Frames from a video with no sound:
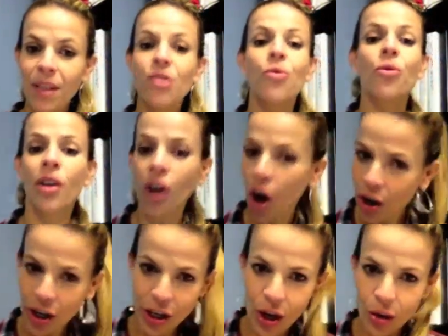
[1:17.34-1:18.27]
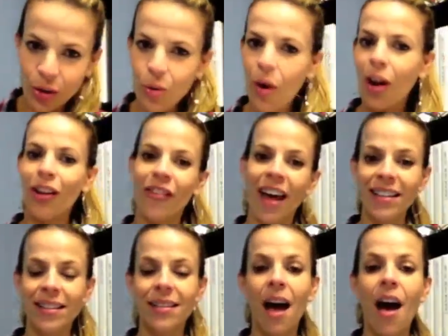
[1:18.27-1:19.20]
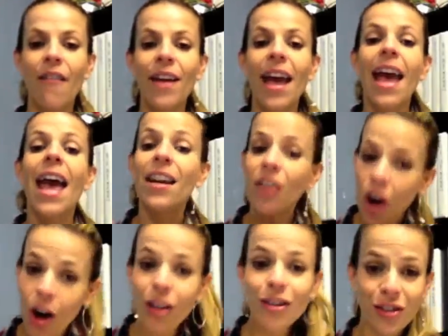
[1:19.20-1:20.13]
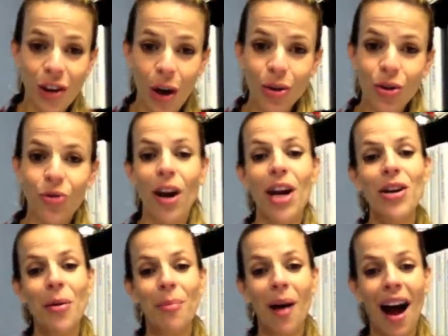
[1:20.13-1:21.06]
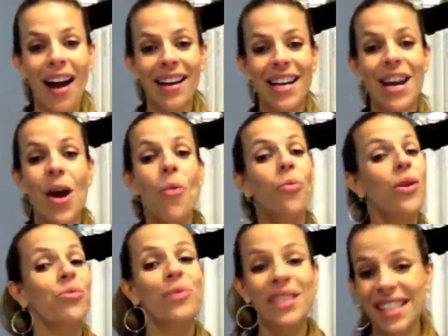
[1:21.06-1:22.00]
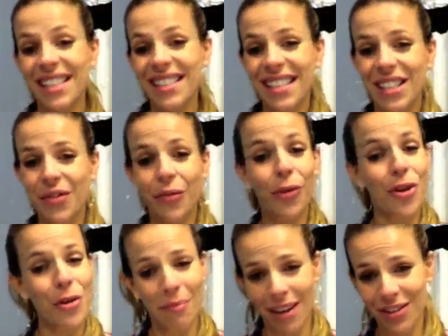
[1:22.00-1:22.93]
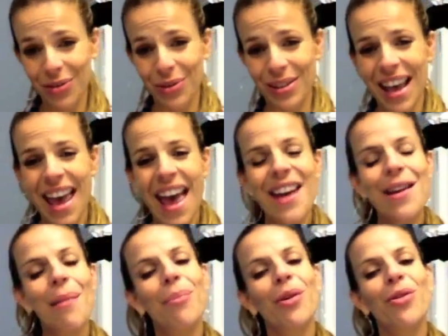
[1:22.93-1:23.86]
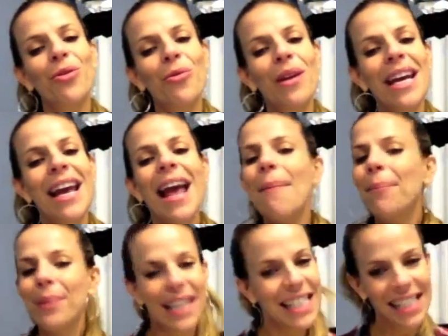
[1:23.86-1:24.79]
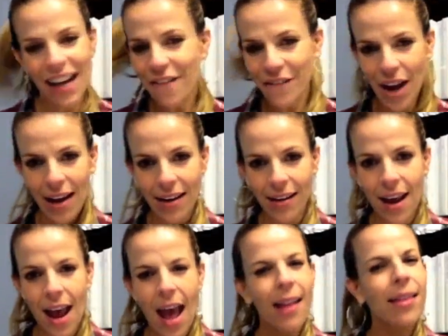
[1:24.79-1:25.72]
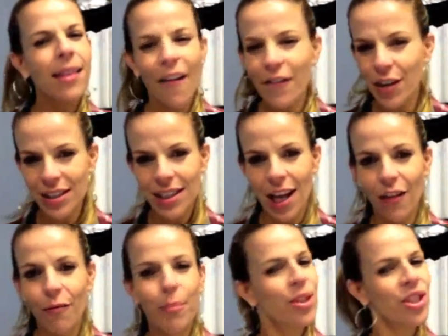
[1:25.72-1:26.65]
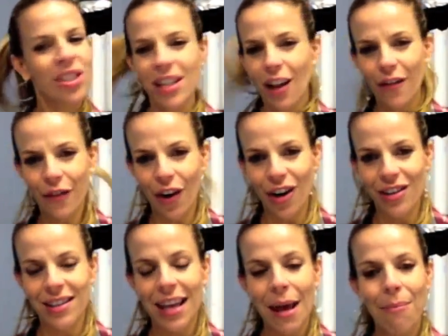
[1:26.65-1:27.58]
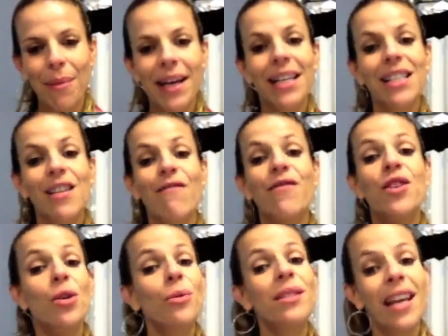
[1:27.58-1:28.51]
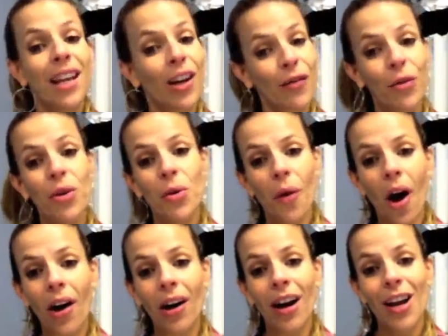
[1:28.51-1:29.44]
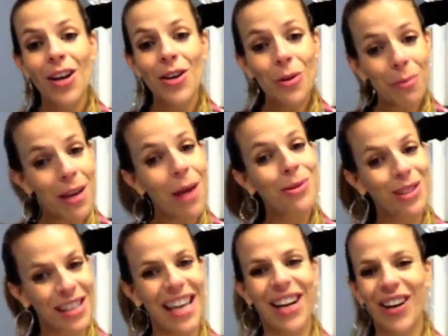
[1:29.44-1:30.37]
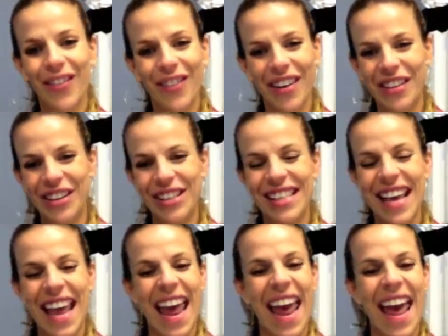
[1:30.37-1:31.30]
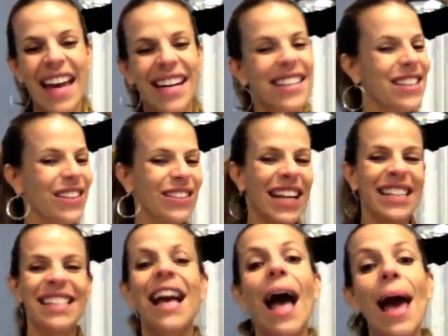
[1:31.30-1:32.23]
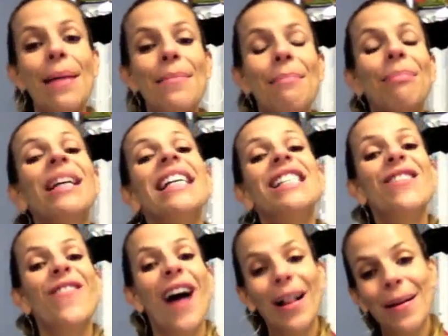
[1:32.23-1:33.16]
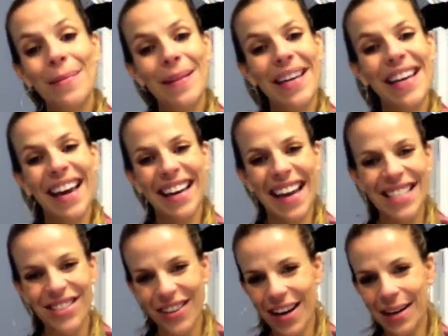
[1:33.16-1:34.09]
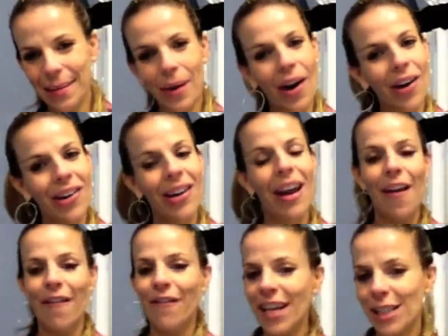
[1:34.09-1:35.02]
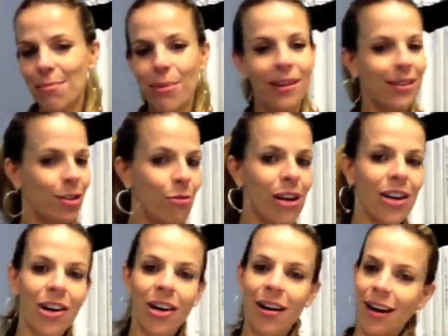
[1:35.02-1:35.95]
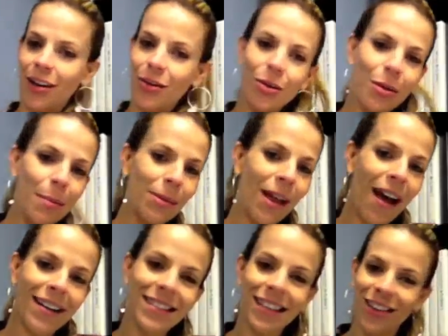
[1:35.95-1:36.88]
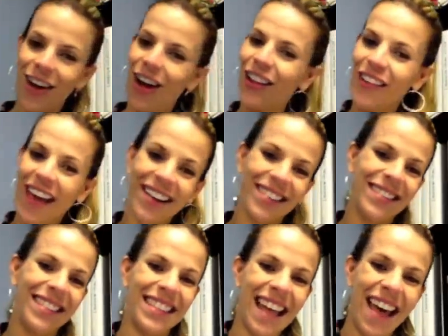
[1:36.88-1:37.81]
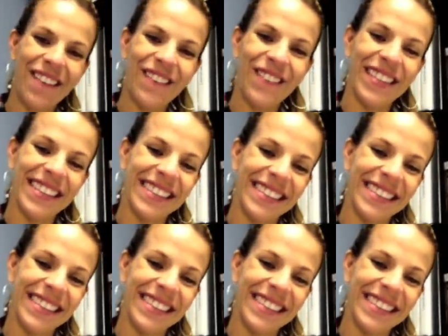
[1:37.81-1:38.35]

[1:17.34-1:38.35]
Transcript: do the cardio, do all of that stuff, and also train your body with resistance for your muscles. And number 3, please have fun and love yourself. Put yourself first, because if you take care of who you are, you'll be able to take care of others. And until next time, please follow me at Adriana Martin, Facebook, Twitter, Google+, and all that good stuff.